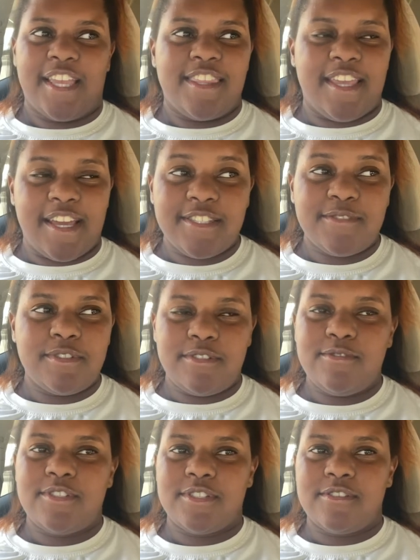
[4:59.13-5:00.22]
That's when you
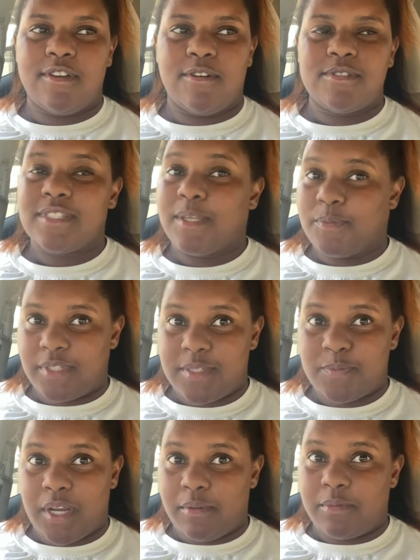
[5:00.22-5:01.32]
should know something's
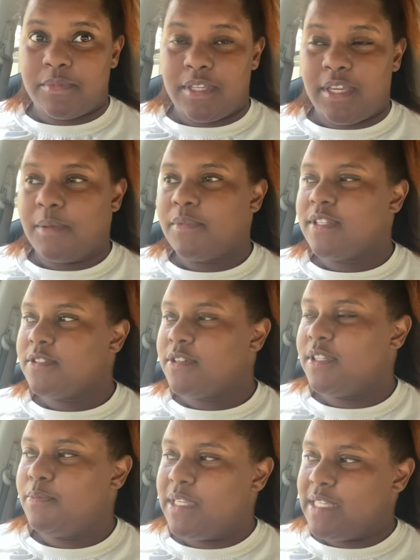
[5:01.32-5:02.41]
probably up. There's going
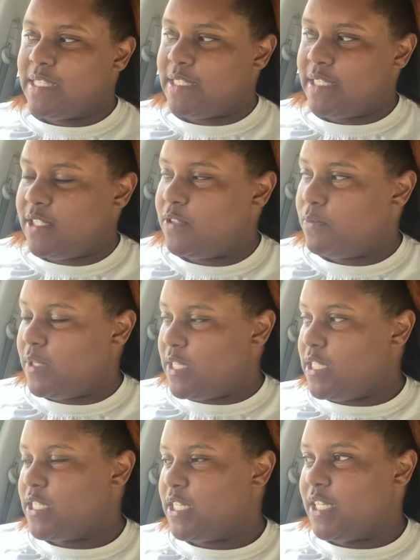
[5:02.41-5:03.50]
to be a
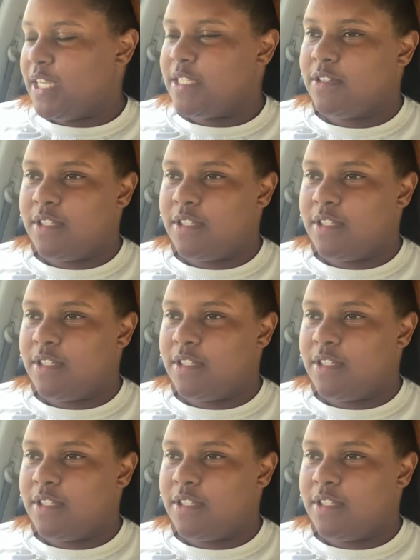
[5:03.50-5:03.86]
situation that's going